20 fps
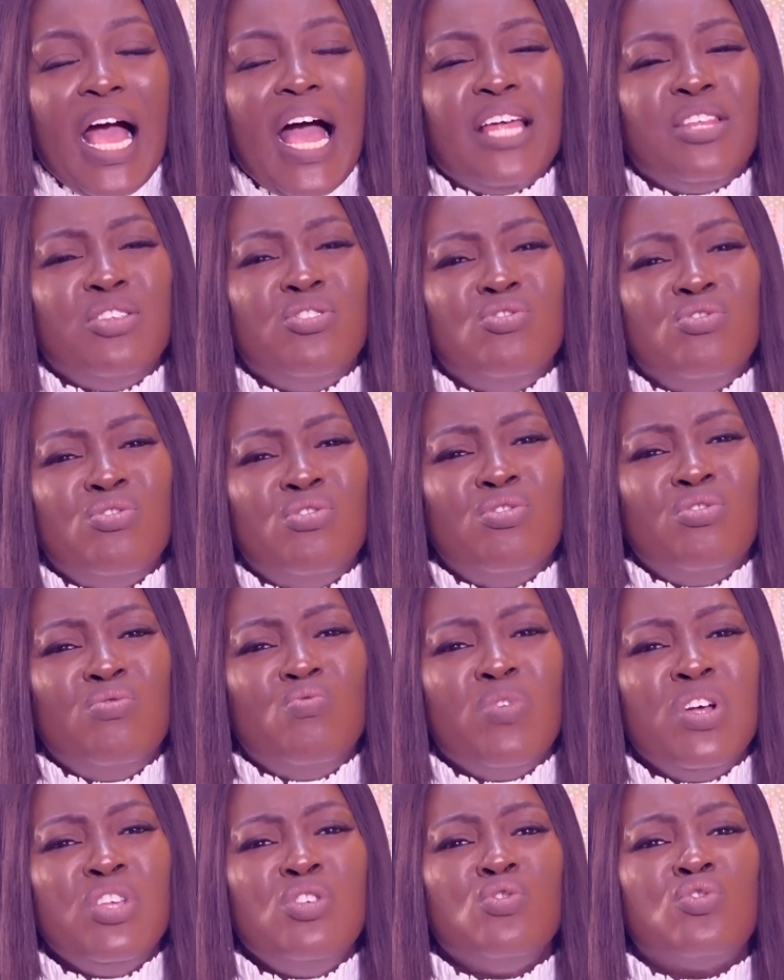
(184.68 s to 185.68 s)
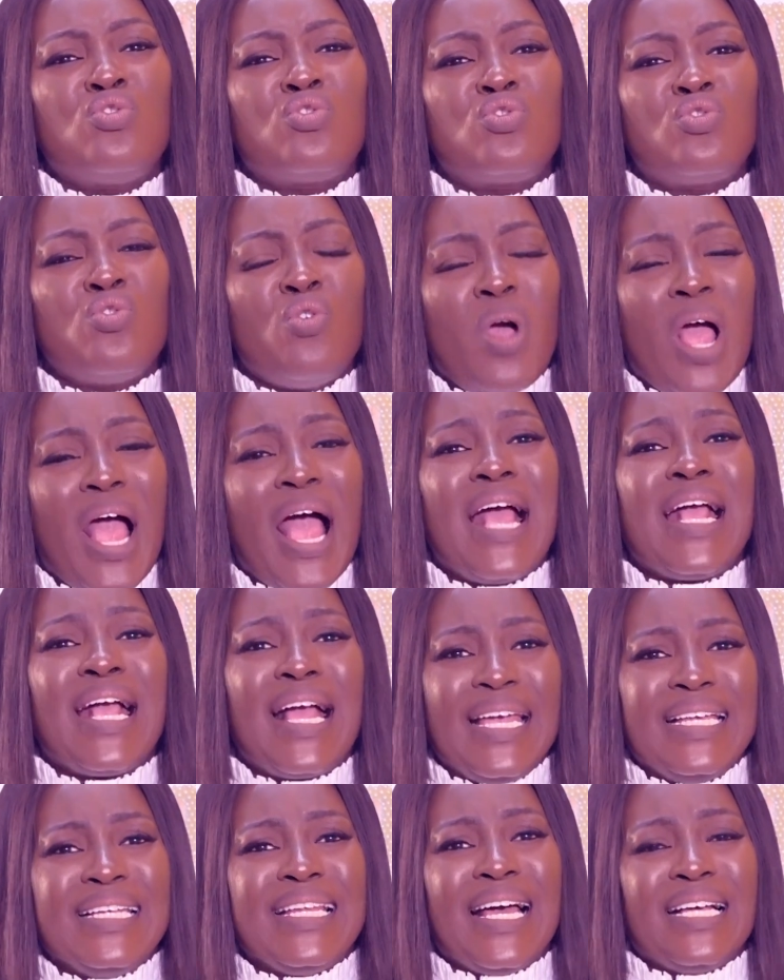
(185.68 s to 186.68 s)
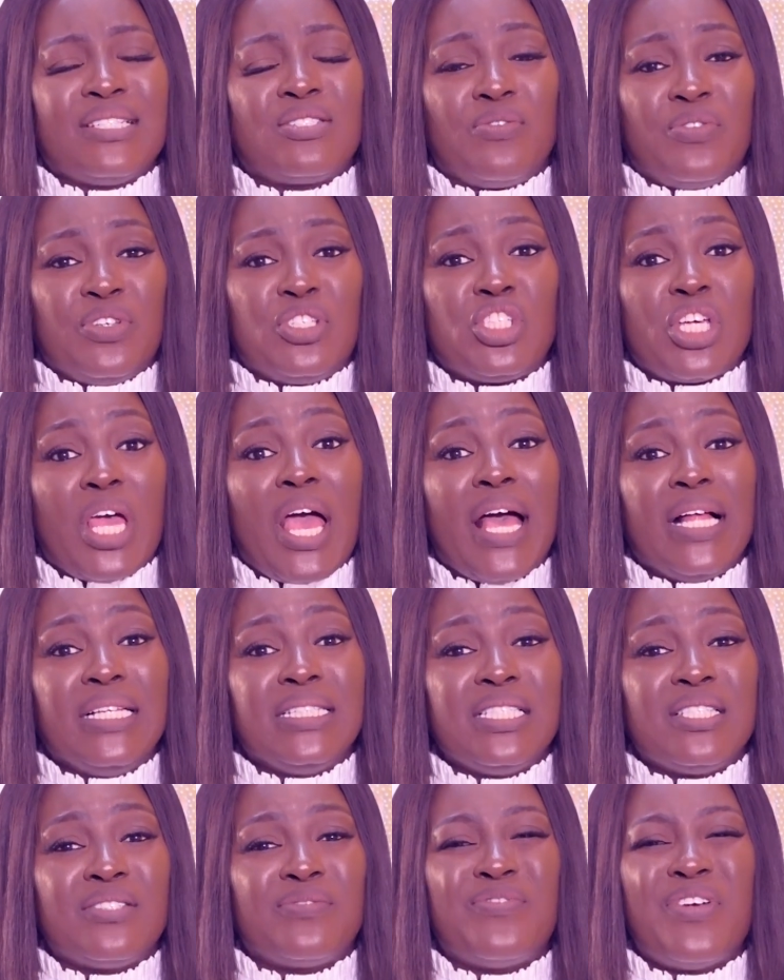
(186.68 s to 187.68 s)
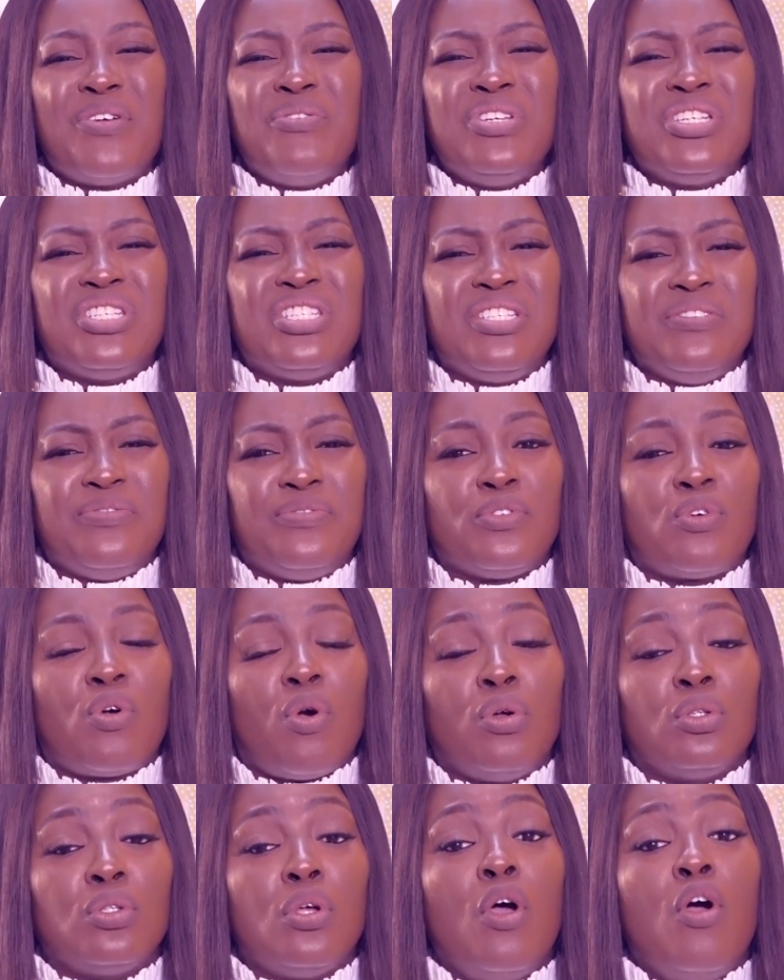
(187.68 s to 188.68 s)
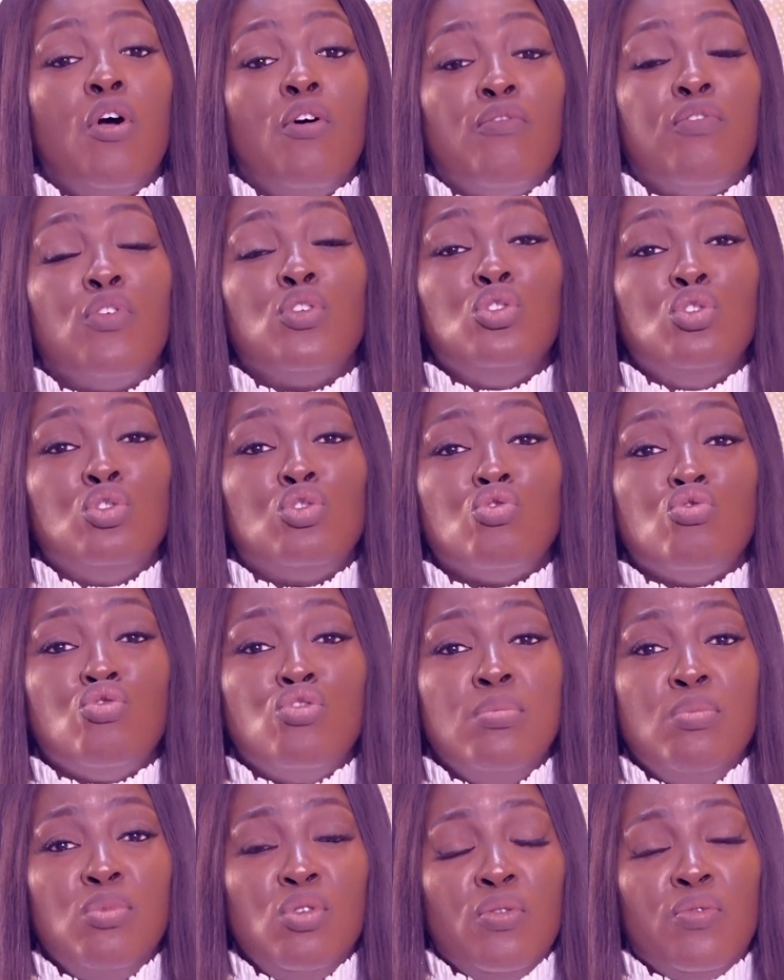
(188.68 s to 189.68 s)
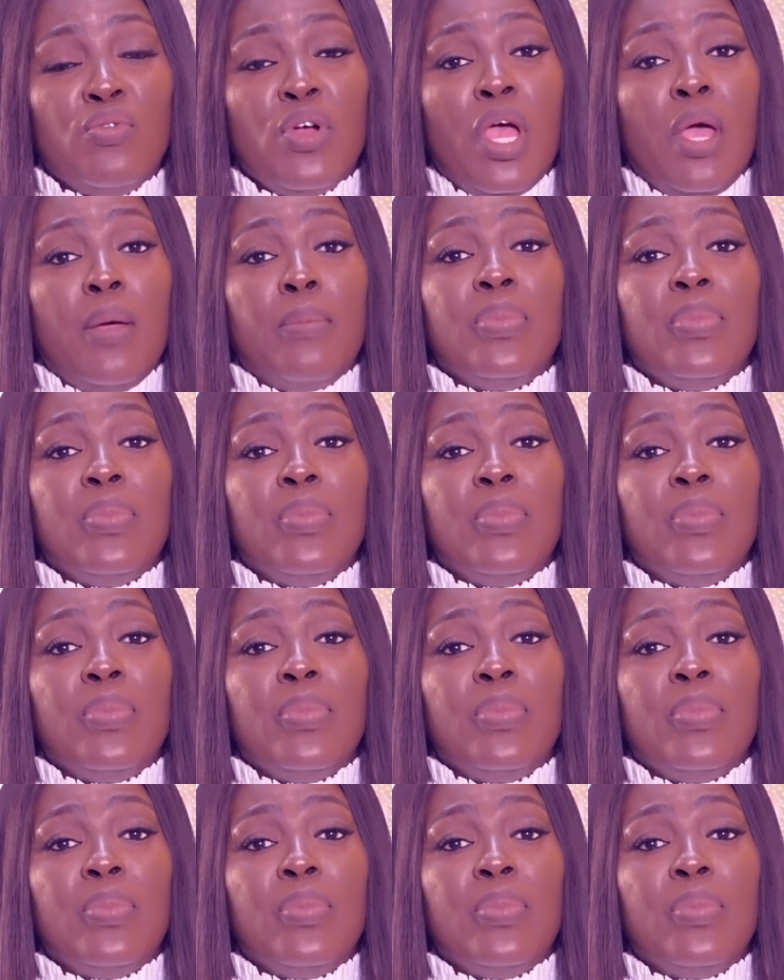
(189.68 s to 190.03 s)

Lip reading: And you know, when you sow anger in the heart of a child, it's very difficult for you to remove.